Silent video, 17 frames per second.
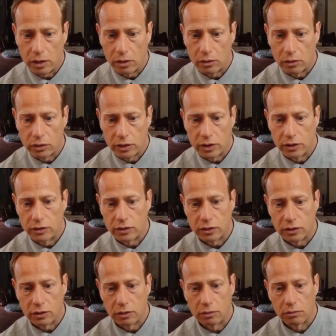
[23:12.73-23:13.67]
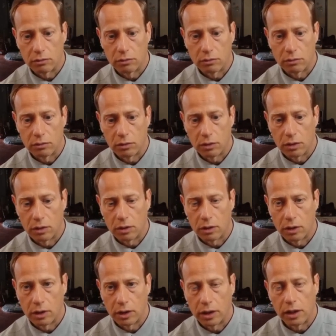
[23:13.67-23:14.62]
tends to,
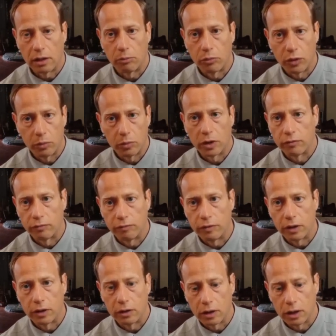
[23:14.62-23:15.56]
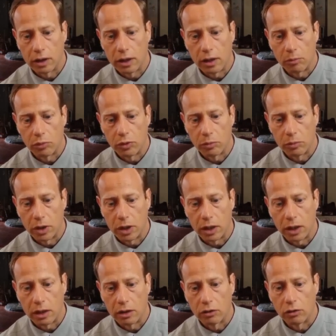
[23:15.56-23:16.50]
I can't put my
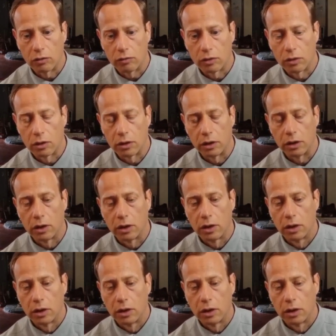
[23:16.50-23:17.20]
hand over on it.